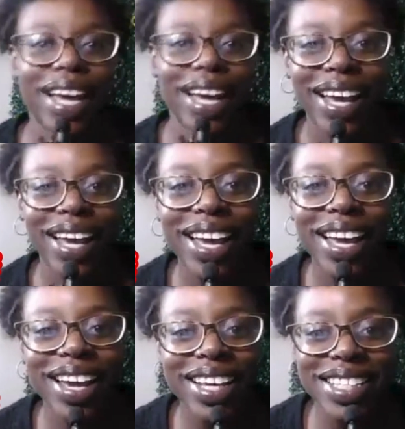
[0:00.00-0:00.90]

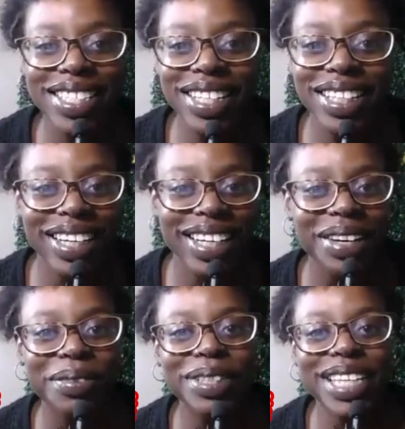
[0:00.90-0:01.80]
Hey, it's
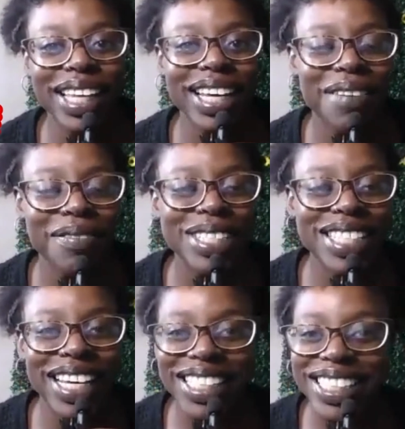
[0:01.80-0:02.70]
Aaliyah with Daily
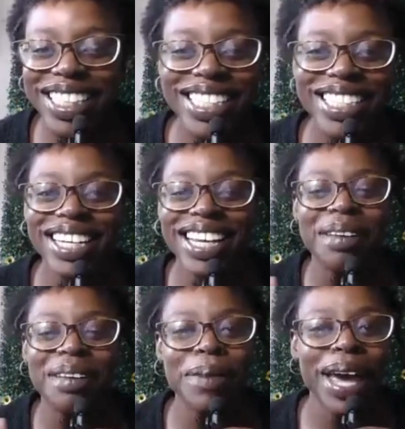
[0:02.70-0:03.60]
Conversations, and I
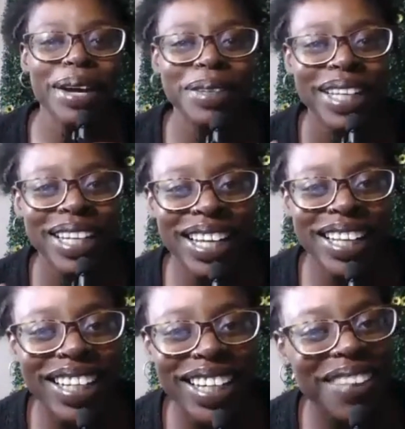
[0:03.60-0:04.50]
am back with
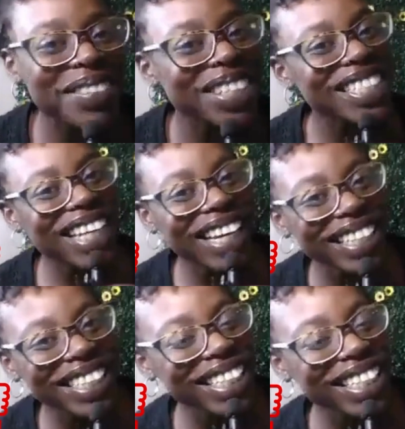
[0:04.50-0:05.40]
another
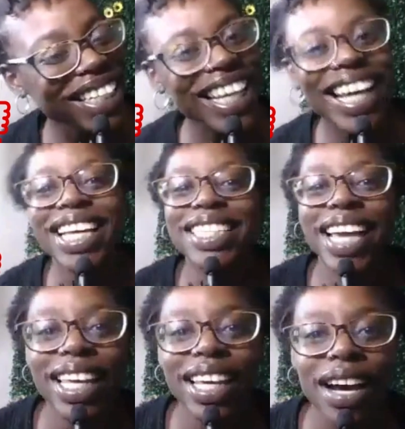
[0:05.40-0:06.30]
conversation.
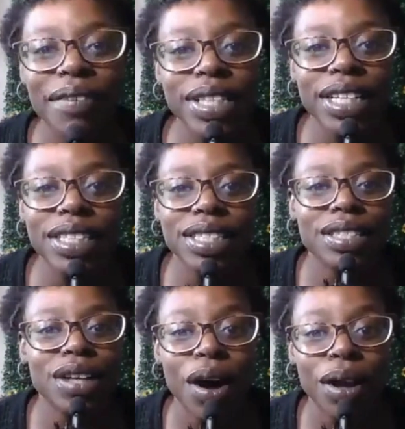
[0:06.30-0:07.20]
Daily Conversations
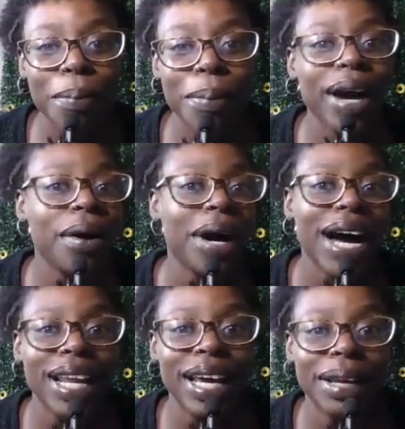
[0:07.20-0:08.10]
is all about
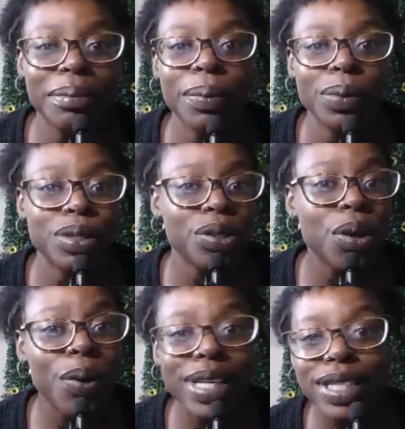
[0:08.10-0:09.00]
highlighting people's
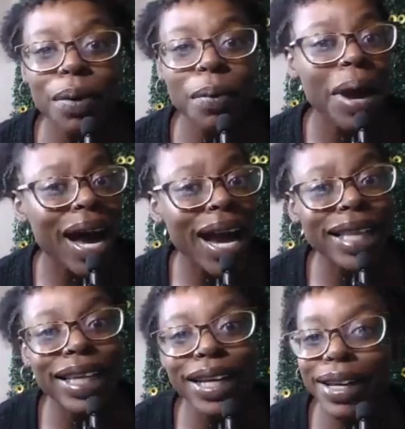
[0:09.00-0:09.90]
stories, their why,
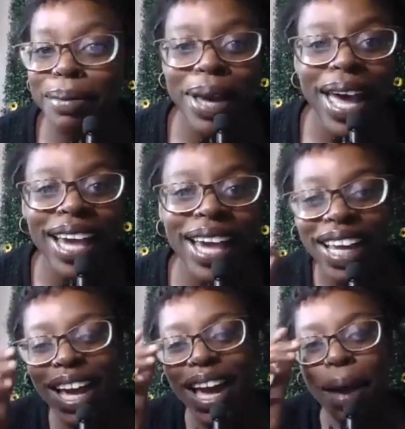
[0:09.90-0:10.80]
their impact,
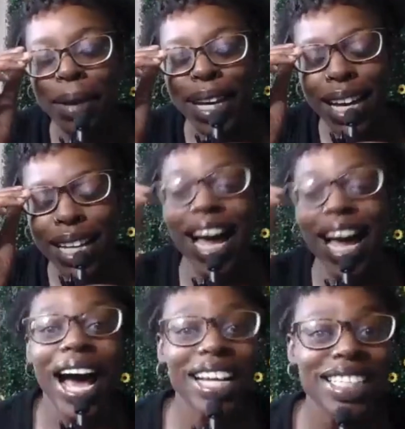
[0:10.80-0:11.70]
because
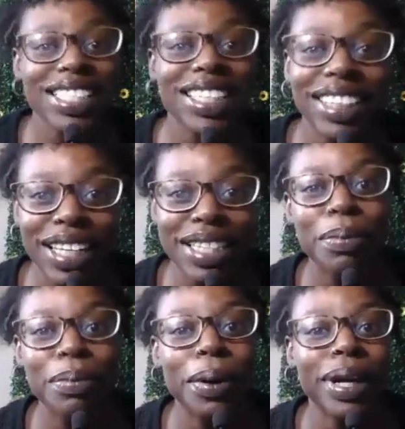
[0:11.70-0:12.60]
I just think that it's
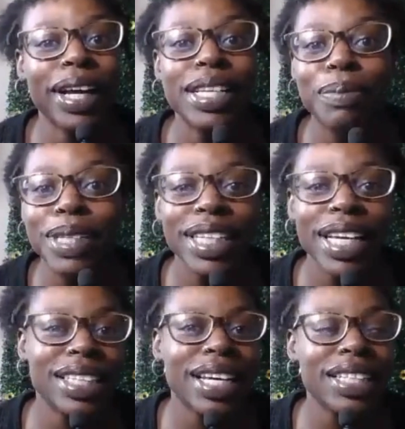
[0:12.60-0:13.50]
important, especially
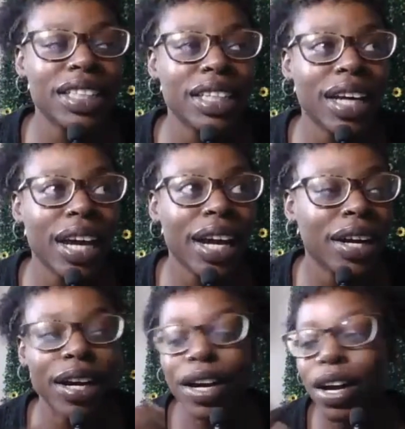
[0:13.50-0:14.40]
as an
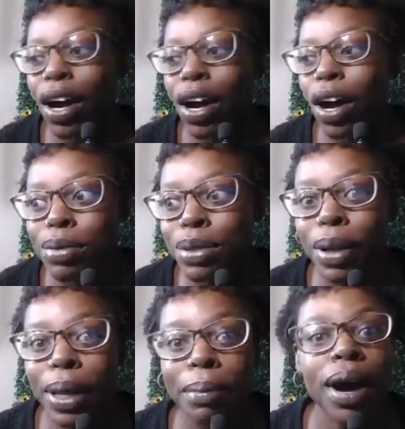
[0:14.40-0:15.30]
educator, a
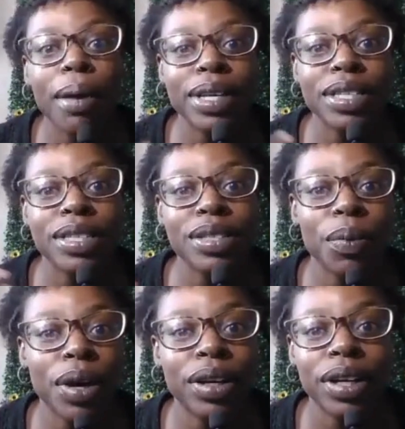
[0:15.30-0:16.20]
homeschooling mom, and
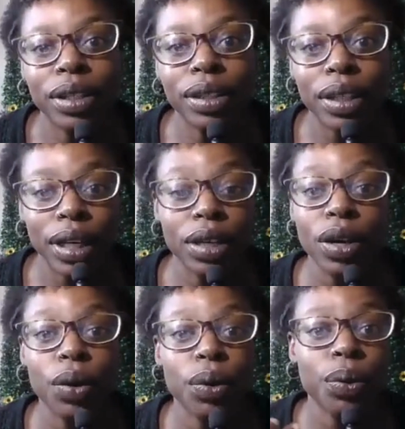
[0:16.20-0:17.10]
someone,
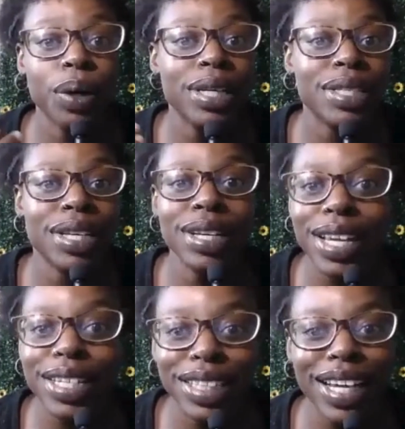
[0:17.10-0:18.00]
who is in
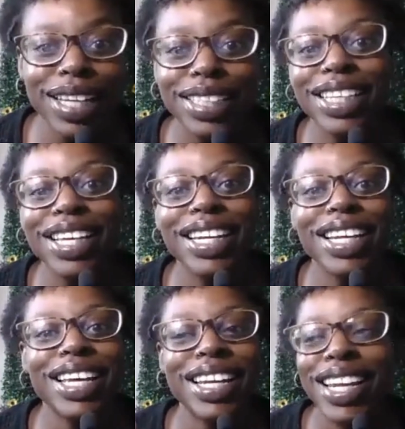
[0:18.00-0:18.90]

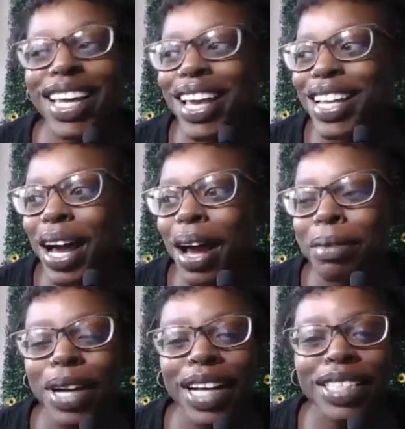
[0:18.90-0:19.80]
education
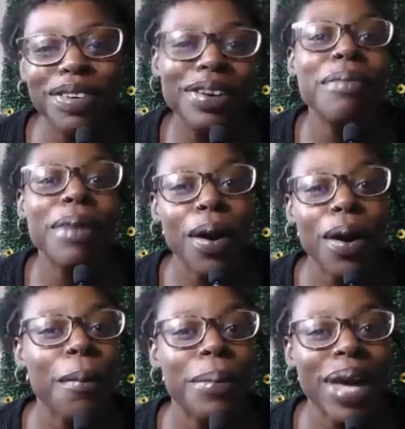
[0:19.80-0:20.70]
and trying to figure out my
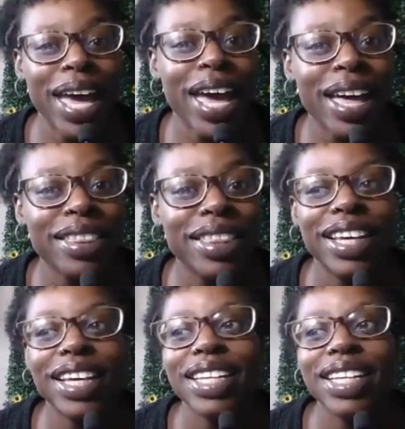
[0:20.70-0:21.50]
own path,